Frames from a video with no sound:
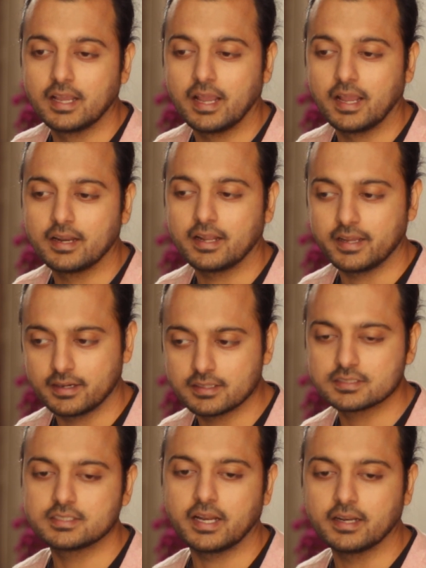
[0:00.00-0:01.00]
And I
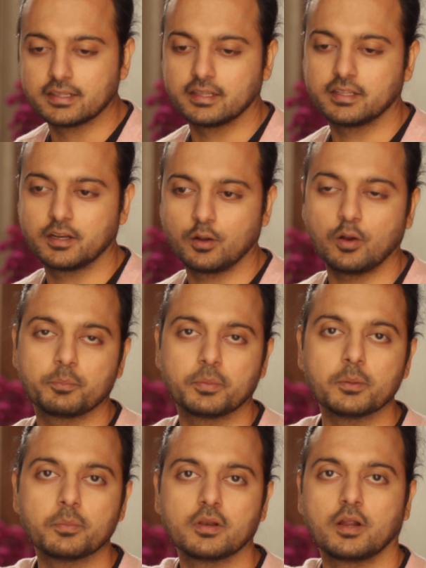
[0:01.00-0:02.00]
understand that there are a of
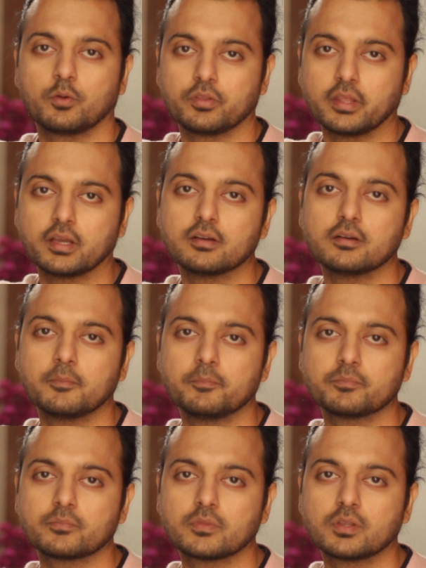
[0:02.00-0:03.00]
people out there
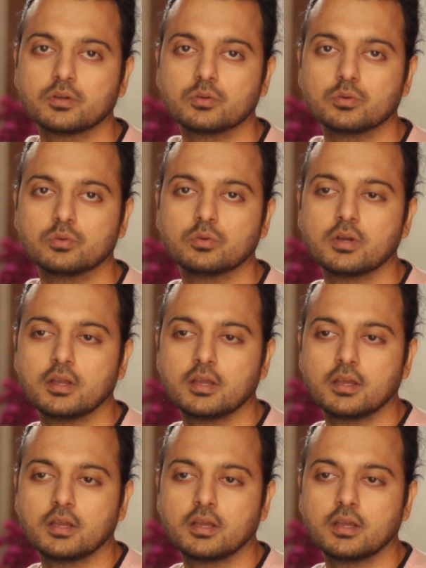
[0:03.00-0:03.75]
who